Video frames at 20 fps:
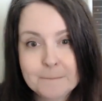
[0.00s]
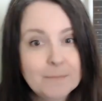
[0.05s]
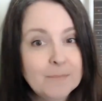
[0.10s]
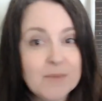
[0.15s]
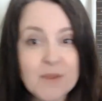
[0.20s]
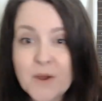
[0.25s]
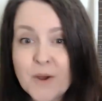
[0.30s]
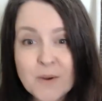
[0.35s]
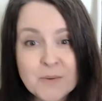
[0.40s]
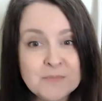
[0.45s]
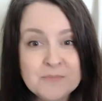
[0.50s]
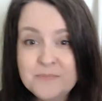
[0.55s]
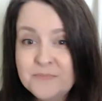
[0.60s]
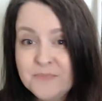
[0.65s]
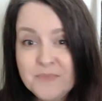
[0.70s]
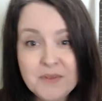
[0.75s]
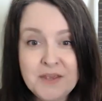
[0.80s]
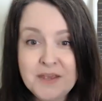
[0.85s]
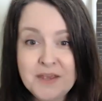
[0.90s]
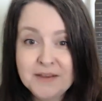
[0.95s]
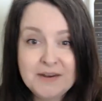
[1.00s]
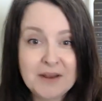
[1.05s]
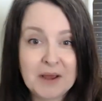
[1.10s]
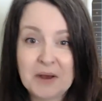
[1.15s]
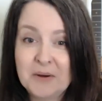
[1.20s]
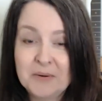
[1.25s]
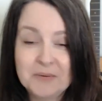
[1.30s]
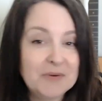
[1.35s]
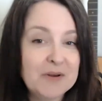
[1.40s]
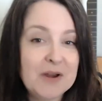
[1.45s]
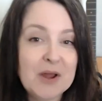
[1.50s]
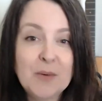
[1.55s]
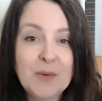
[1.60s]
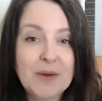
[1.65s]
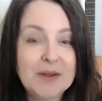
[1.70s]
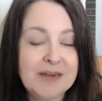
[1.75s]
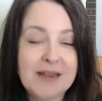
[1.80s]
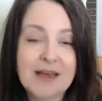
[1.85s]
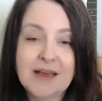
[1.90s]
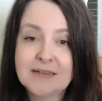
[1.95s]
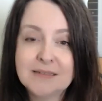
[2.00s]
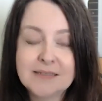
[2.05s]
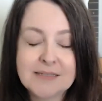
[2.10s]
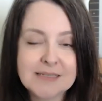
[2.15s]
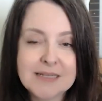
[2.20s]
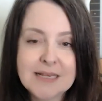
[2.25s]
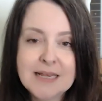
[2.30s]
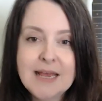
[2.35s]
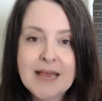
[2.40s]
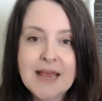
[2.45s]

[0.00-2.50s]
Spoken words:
No, you don't. No one does.